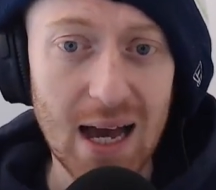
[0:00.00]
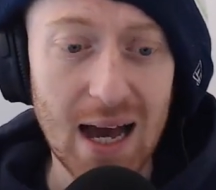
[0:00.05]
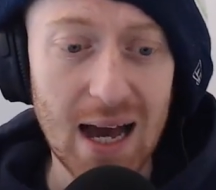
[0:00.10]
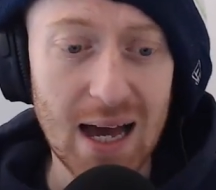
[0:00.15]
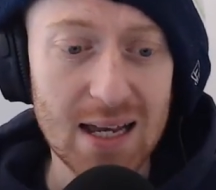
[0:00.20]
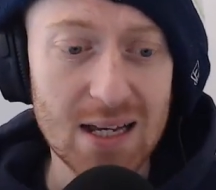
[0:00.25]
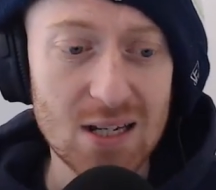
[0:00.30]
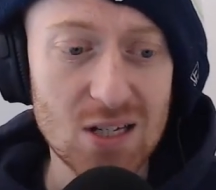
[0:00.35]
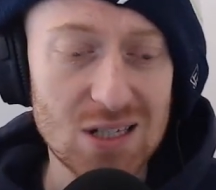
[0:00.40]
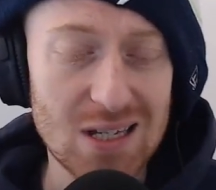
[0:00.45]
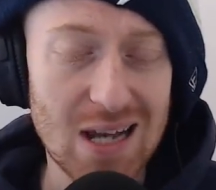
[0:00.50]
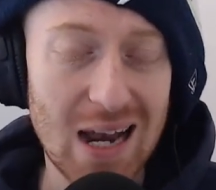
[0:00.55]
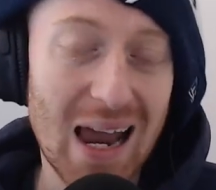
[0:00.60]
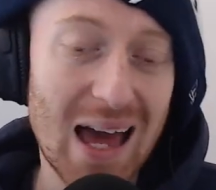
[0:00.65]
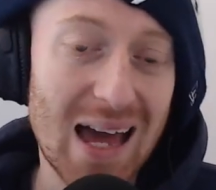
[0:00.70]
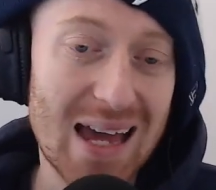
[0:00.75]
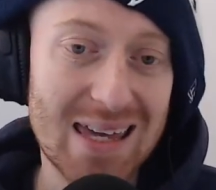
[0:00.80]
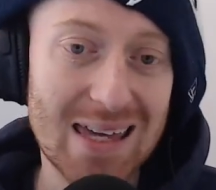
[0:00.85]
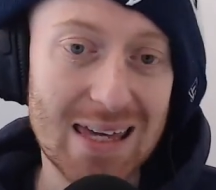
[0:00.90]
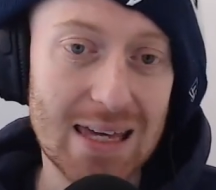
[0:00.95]
And I just
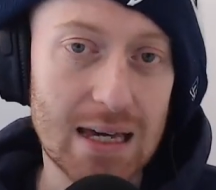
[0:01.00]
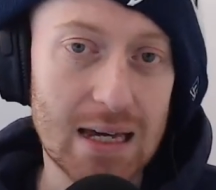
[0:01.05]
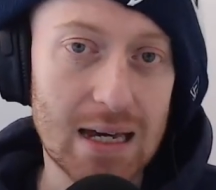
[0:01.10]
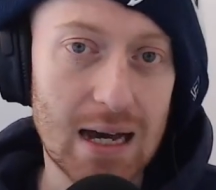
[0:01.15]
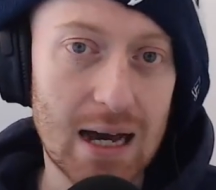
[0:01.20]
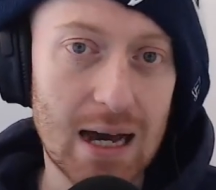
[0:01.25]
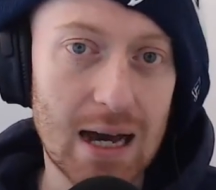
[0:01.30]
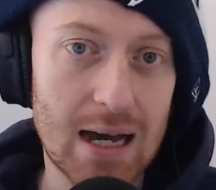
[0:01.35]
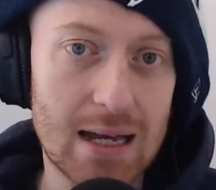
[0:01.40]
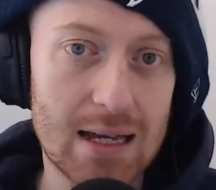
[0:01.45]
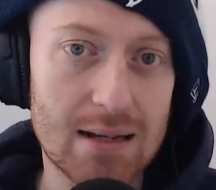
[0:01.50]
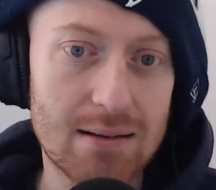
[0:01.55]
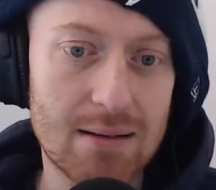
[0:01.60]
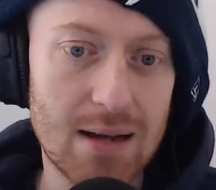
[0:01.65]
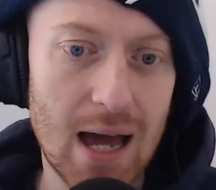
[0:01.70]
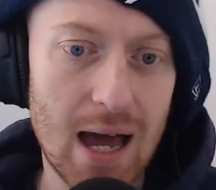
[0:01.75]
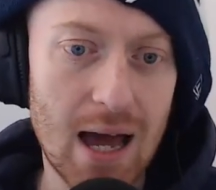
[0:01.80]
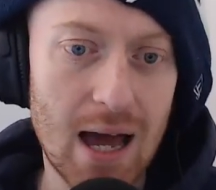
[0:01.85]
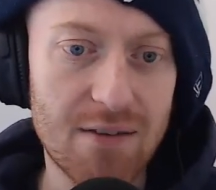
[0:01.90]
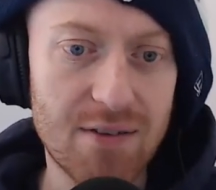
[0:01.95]
like it. And
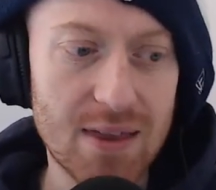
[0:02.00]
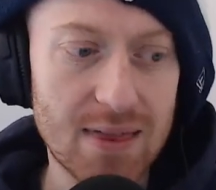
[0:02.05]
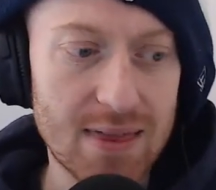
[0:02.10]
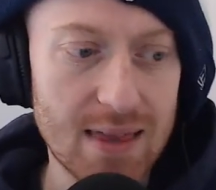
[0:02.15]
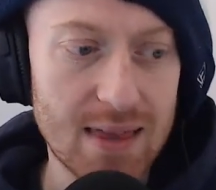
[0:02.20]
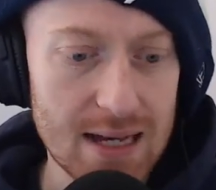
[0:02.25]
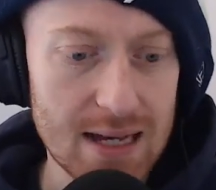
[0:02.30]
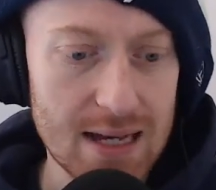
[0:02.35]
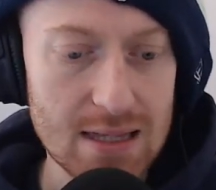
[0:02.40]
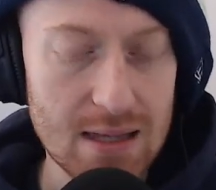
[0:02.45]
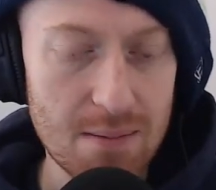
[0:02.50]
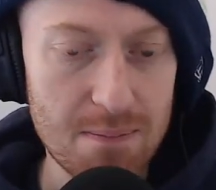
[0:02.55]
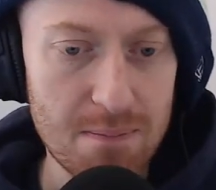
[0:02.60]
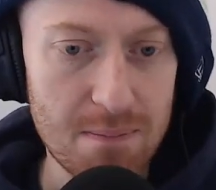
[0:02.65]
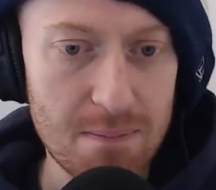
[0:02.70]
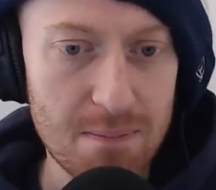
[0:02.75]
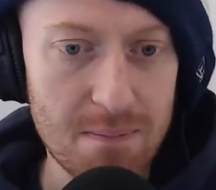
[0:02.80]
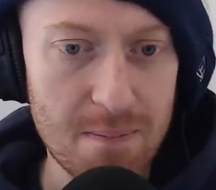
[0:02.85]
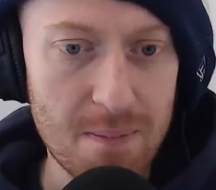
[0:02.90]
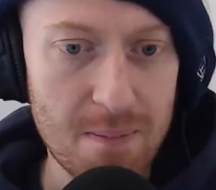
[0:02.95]
I think that's
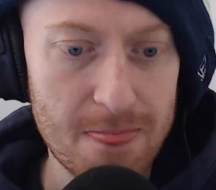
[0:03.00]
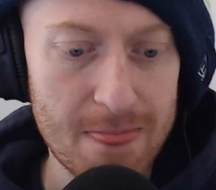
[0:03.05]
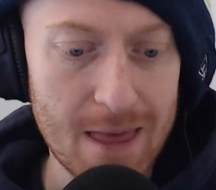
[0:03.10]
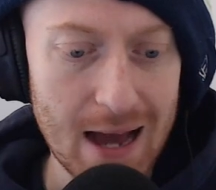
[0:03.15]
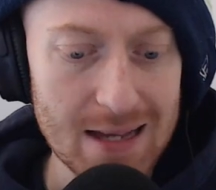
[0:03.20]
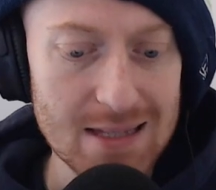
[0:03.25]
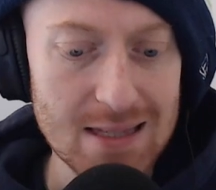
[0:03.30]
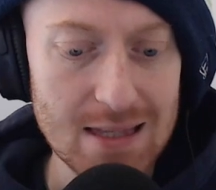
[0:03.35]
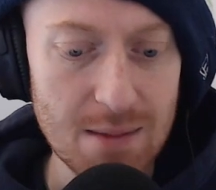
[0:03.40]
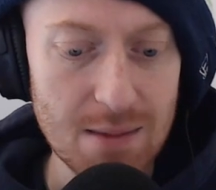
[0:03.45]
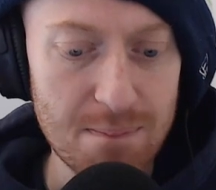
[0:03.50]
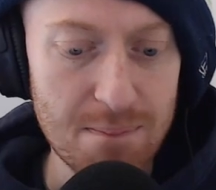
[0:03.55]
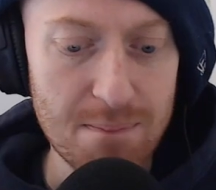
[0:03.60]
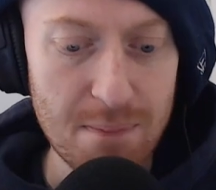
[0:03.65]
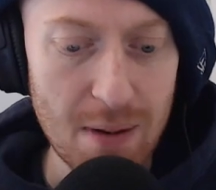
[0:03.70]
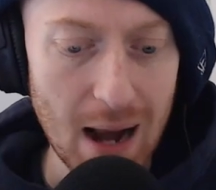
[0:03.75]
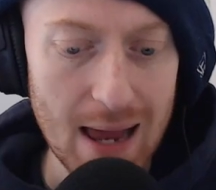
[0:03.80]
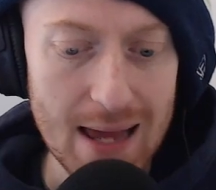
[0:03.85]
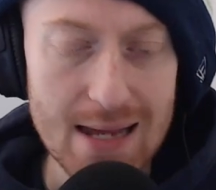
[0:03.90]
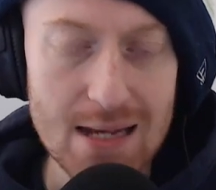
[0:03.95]
the
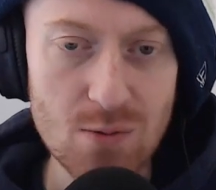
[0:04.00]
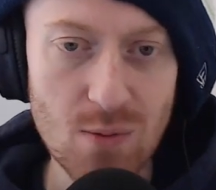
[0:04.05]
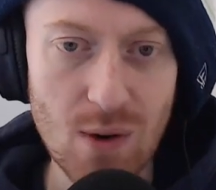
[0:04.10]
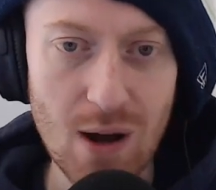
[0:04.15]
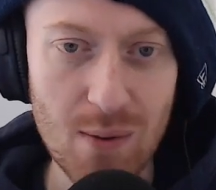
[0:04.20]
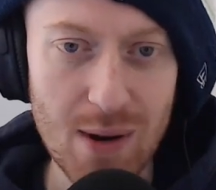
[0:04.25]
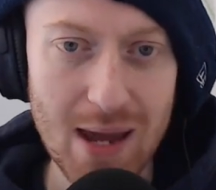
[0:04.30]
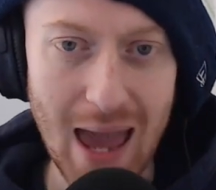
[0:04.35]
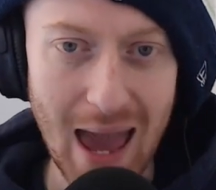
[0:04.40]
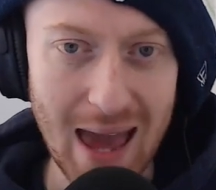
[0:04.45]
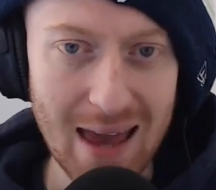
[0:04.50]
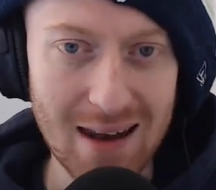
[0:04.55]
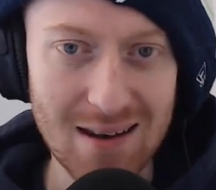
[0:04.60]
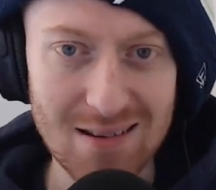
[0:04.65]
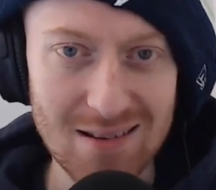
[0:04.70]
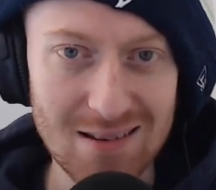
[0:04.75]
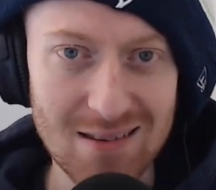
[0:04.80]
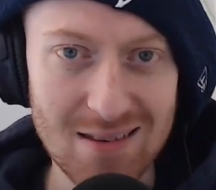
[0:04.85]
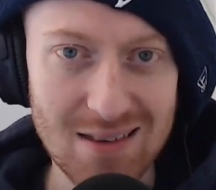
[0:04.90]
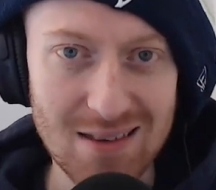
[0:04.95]
place where we
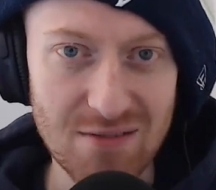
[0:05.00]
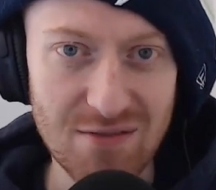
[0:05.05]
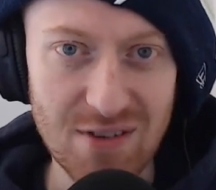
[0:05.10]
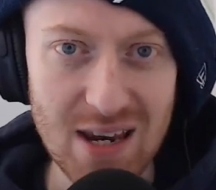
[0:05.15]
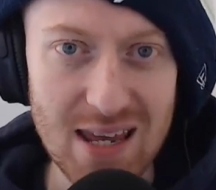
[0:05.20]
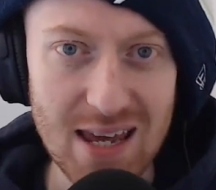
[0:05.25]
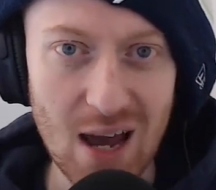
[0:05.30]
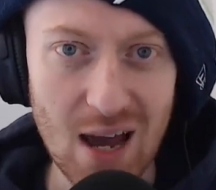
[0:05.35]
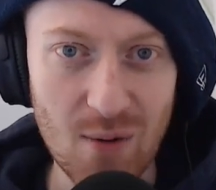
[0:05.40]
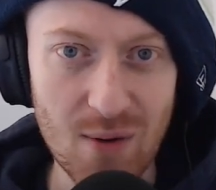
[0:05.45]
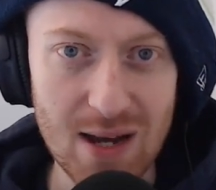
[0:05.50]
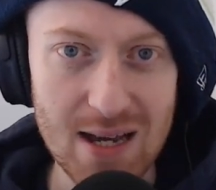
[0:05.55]
end the video.